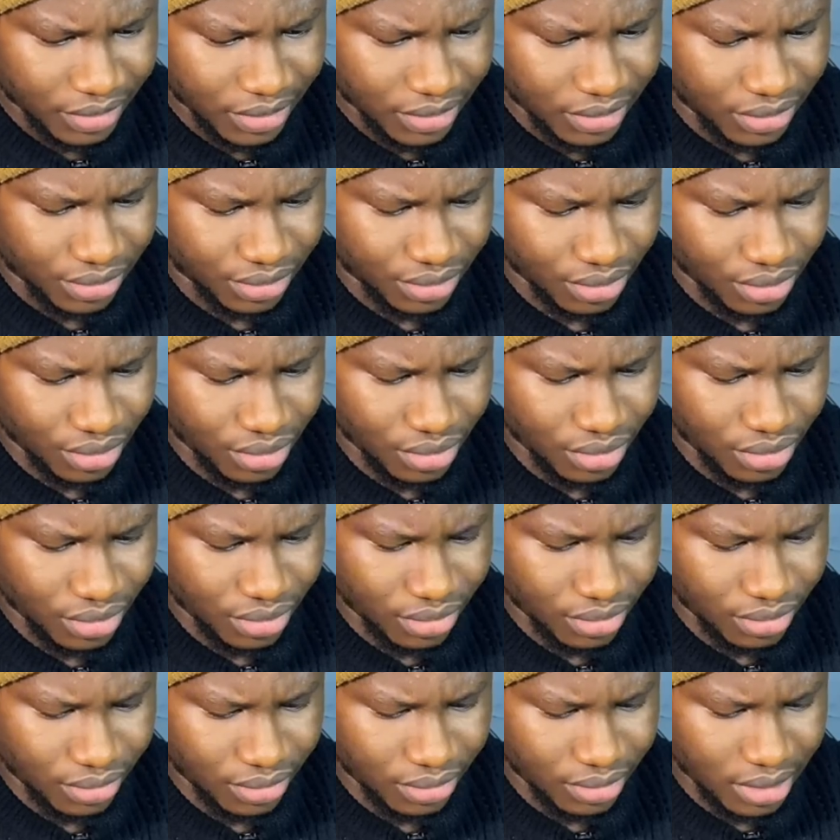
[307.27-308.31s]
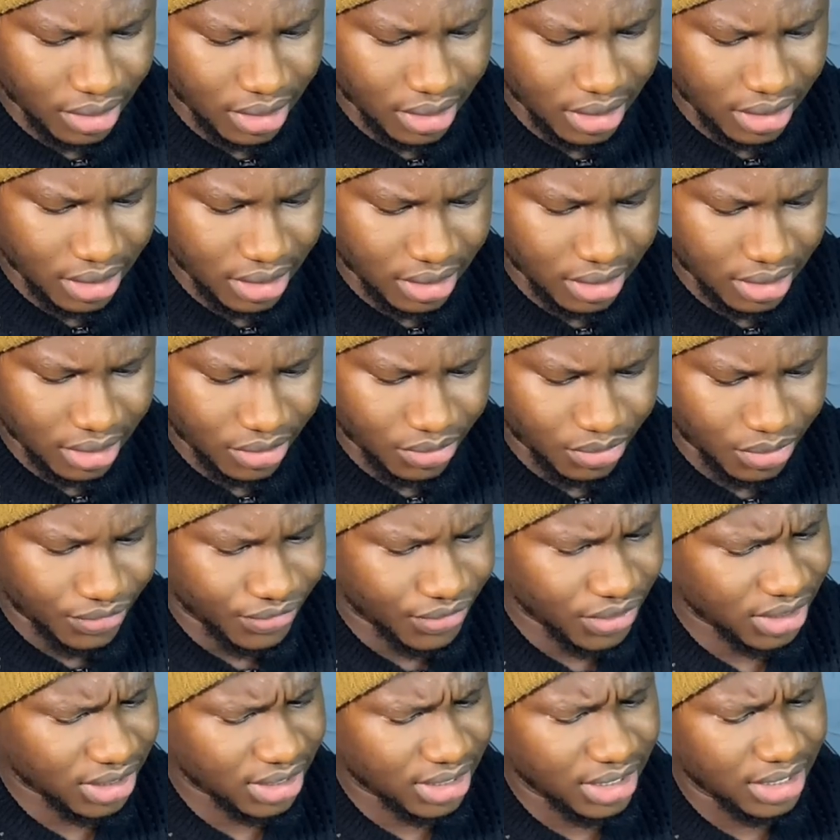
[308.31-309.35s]
So uh, we've
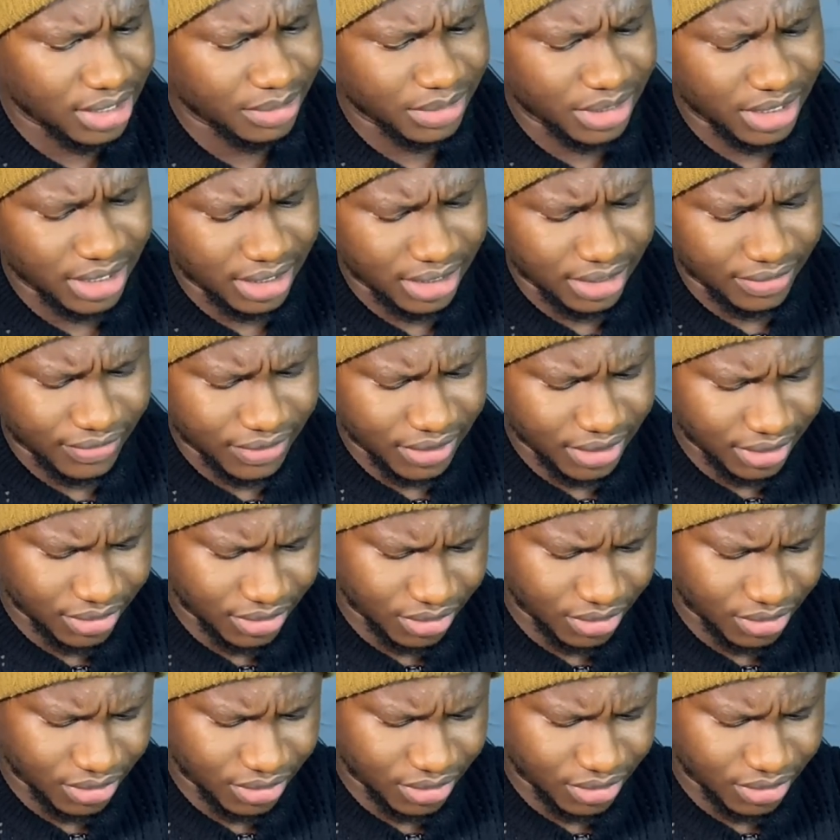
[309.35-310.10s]
just claimed the N F T.